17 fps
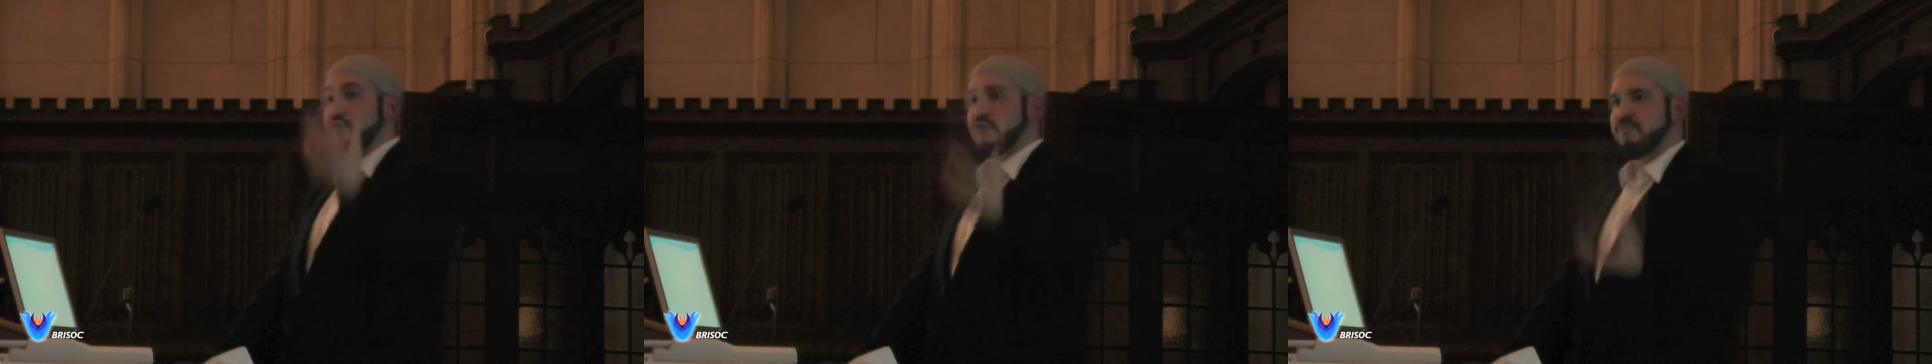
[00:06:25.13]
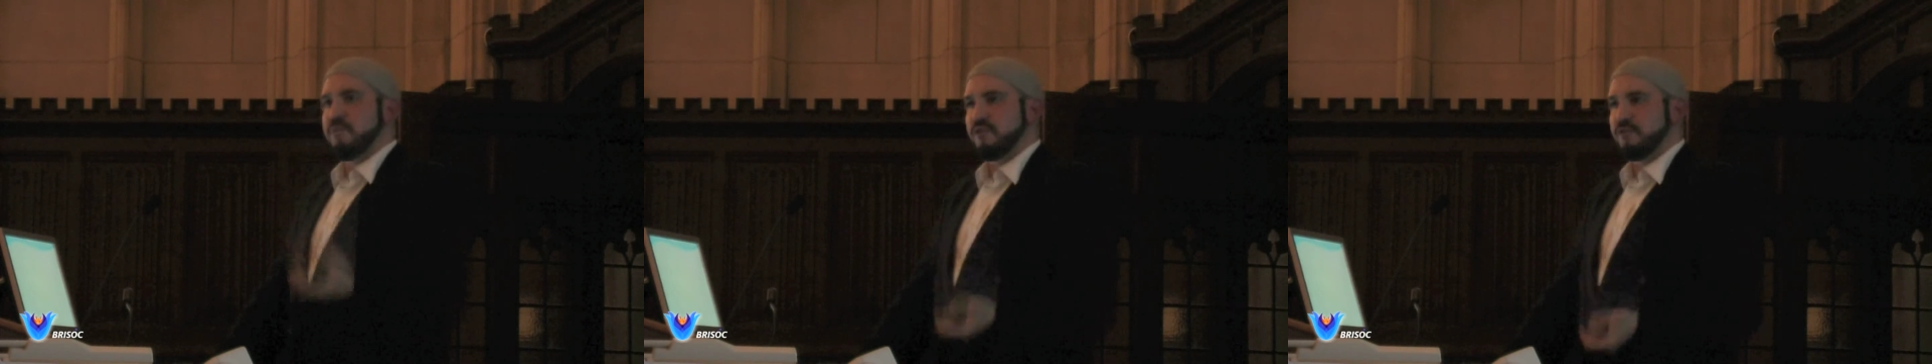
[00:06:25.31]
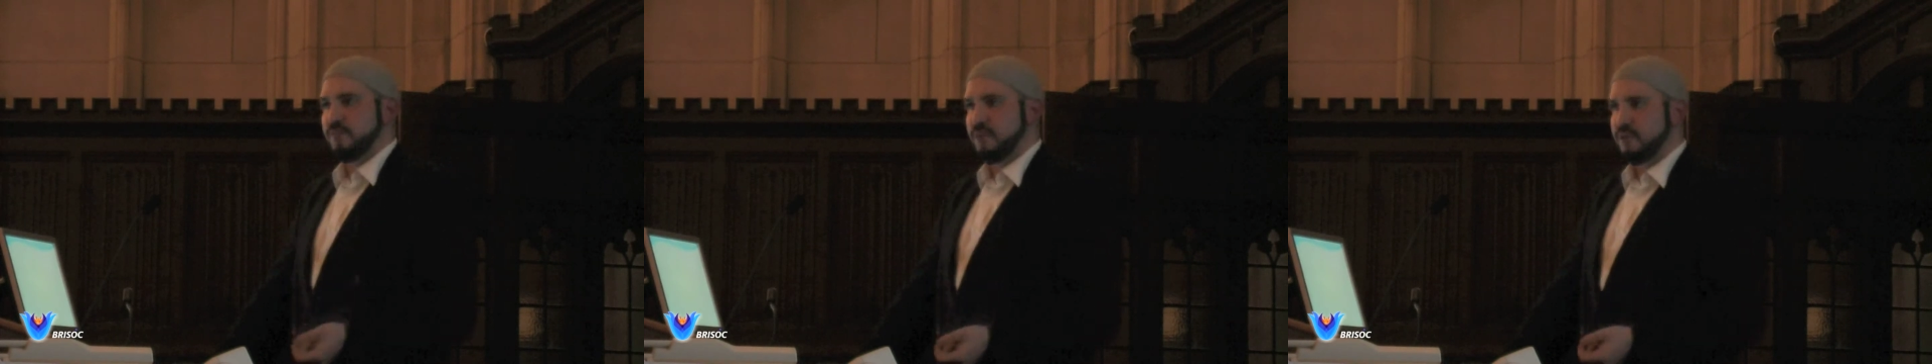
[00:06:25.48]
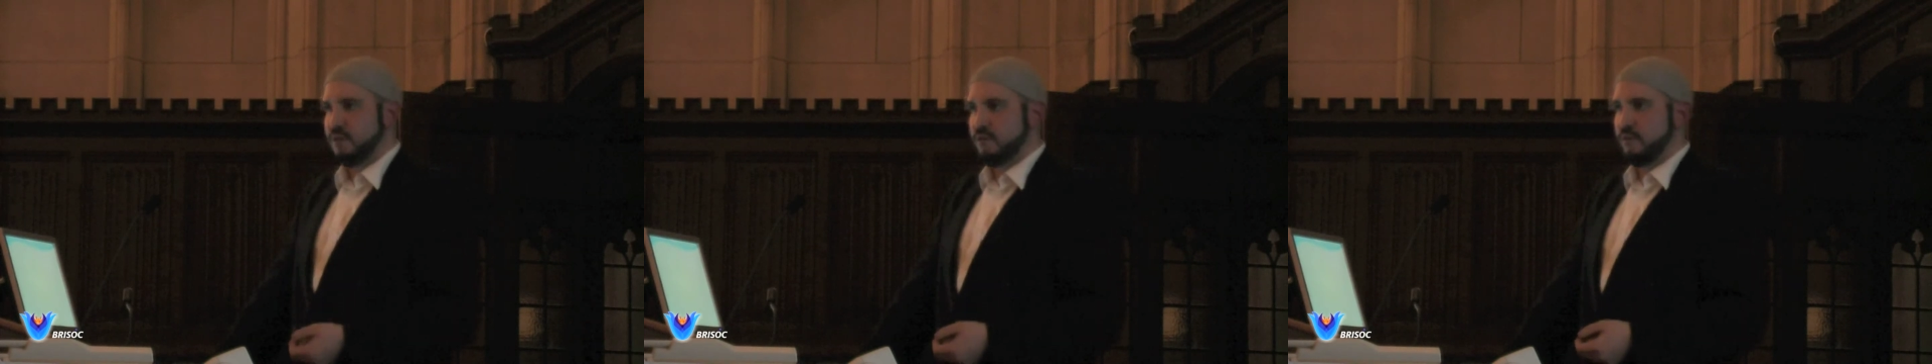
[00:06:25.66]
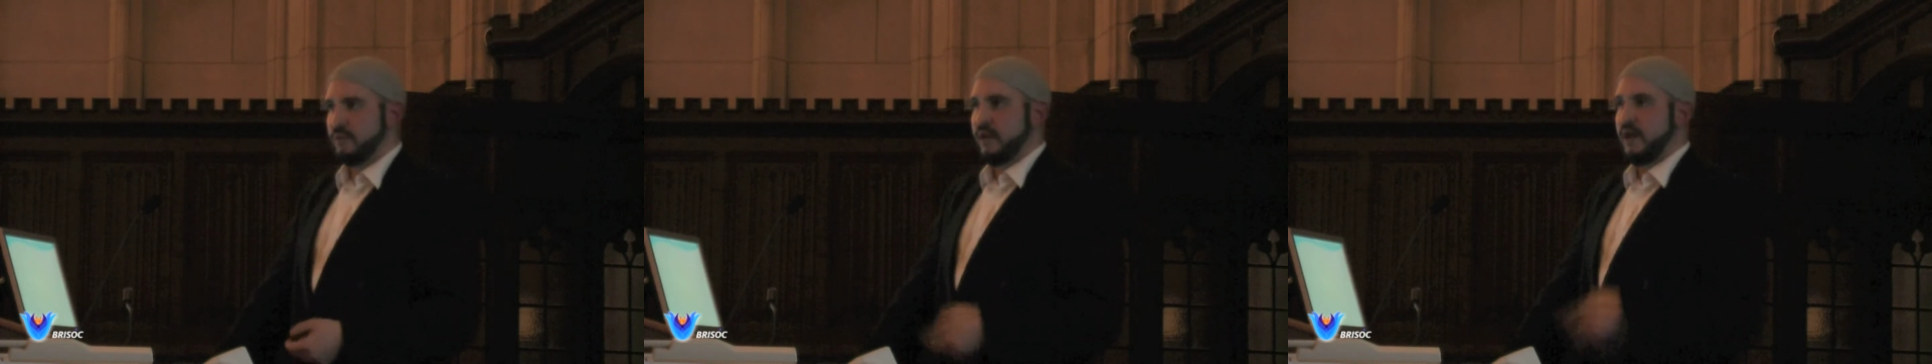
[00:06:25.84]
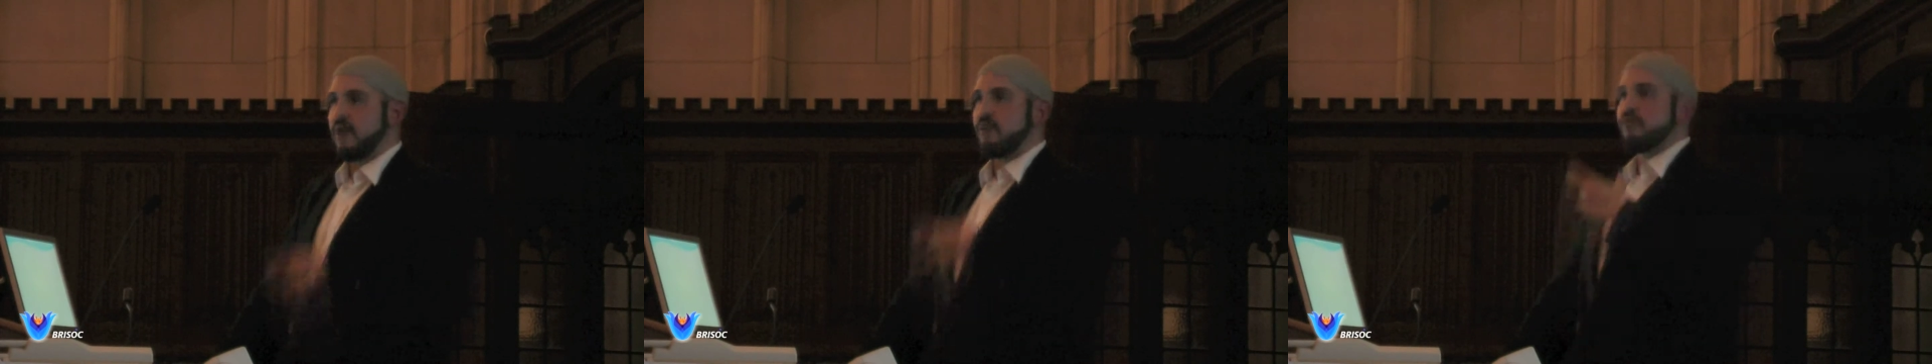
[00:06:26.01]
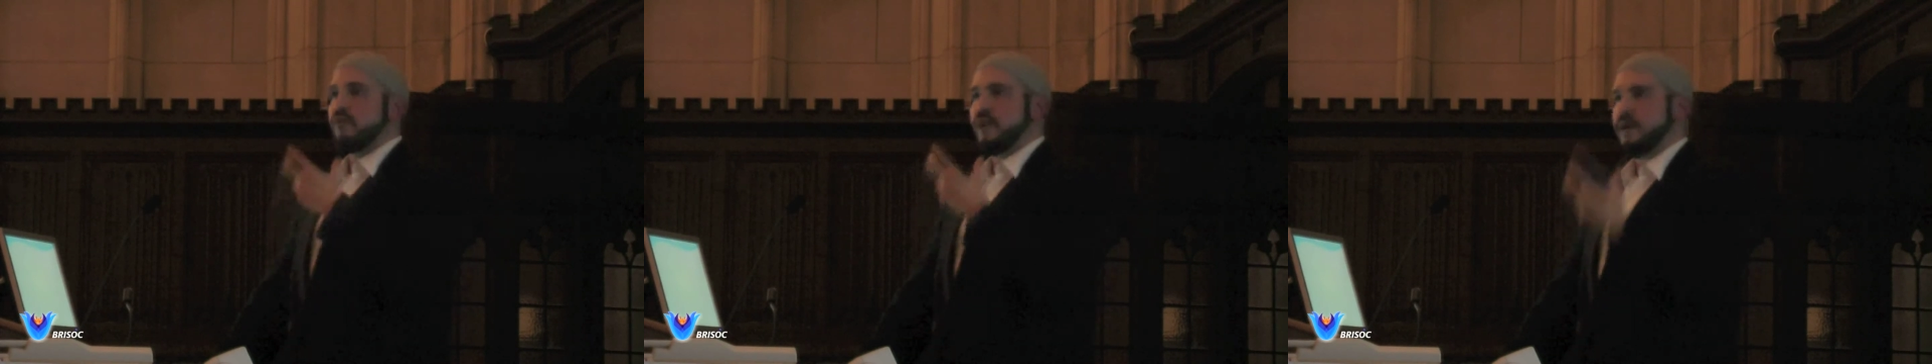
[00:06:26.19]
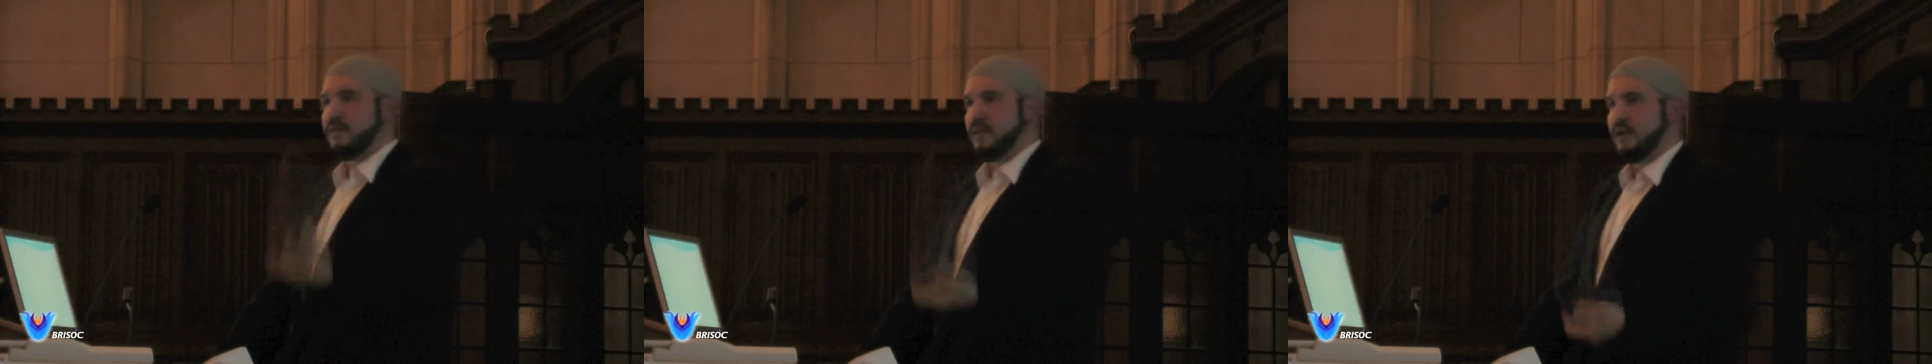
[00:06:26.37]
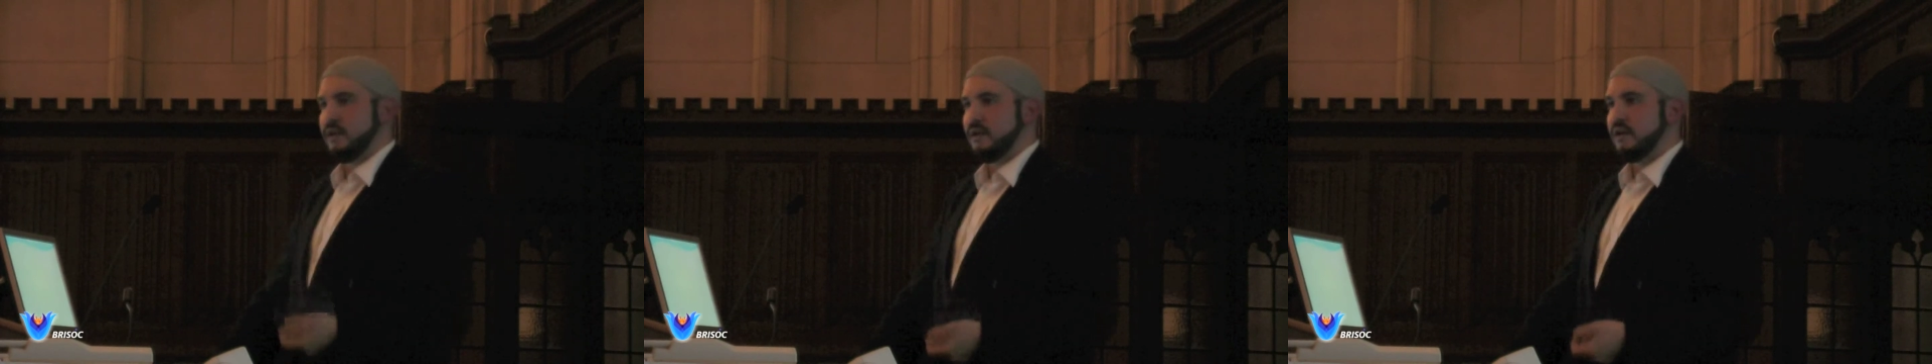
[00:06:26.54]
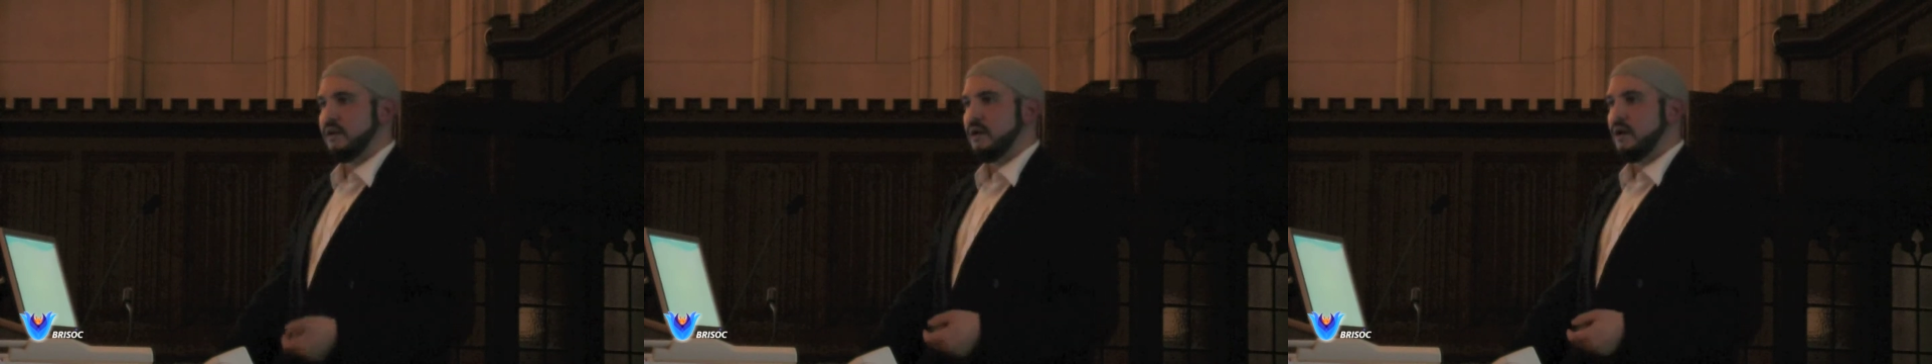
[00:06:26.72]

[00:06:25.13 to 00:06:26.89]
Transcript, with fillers: responsibility over women. How dare they?